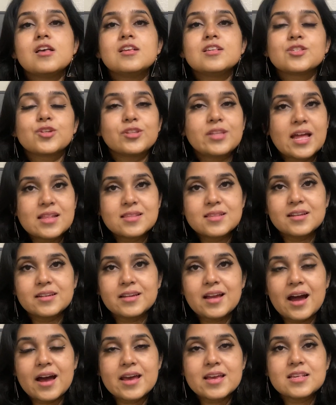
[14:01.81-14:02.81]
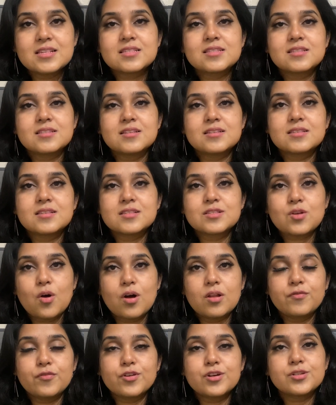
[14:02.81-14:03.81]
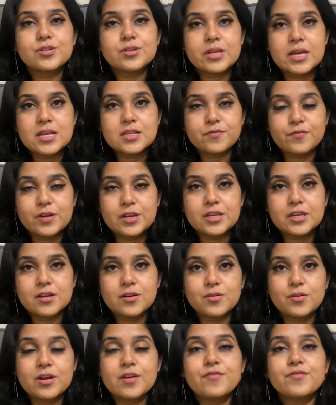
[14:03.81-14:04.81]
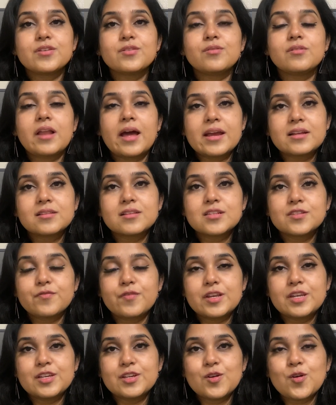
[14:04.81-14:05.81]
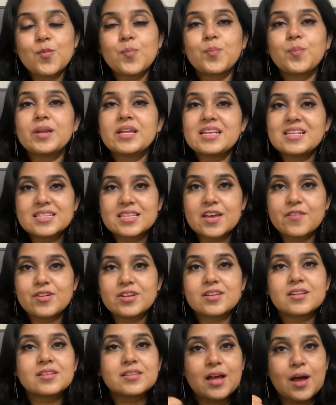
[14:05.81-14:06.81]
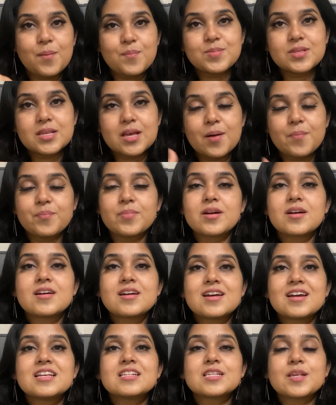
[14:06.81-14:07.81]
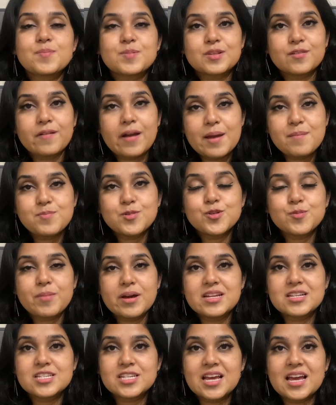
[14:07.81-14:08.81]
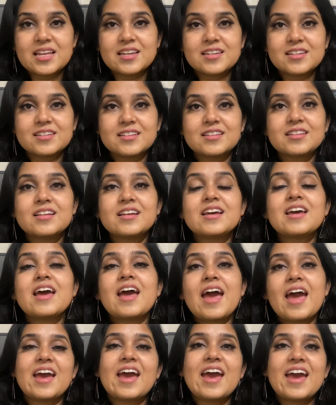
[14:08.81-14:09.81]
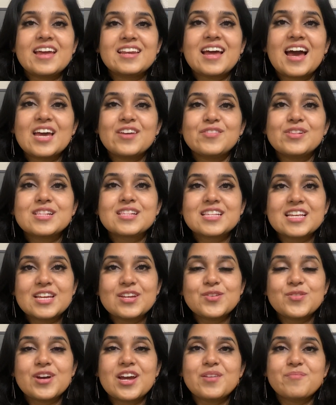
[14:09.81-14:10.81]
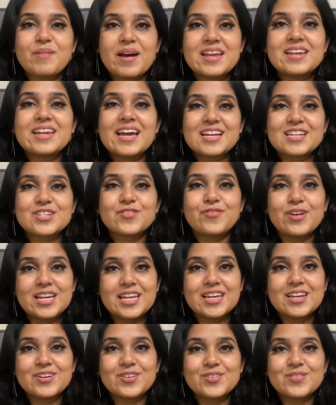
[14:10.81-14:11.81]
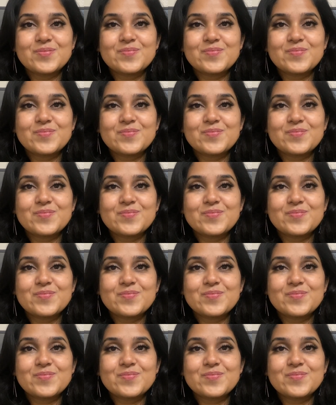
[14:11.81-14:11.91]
So that's it, guys. This is all for today's video. If you like this video, please give it a thumbs up. Subscribe to my channel and I will see you in my next video.